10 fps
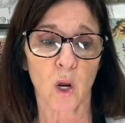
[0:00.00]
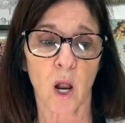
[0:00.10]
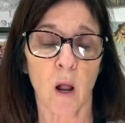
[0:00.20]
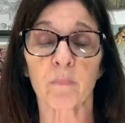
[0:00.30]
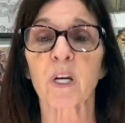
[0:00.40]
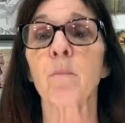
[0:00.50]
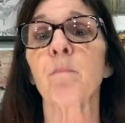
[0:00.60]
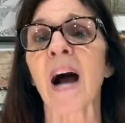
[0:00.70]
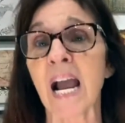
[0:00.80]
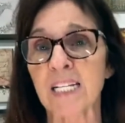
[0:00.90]
um,
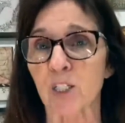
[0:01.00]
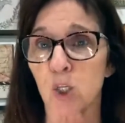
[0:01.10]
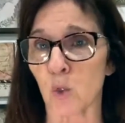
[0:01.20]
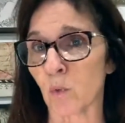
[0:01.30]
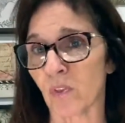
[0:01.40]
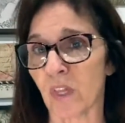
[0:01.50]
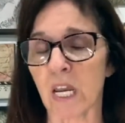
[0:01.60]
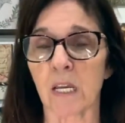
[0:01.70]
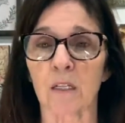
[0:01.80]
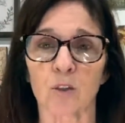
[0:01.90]
combine two
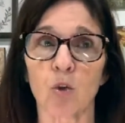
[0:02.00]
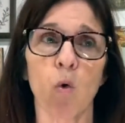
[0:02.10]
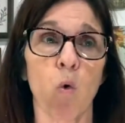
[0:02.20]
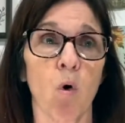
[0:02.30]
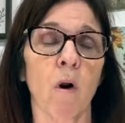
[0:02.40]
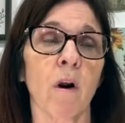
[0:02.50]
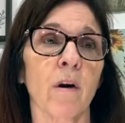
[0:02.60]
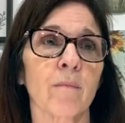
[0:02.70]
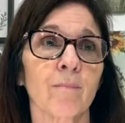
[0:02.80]
things or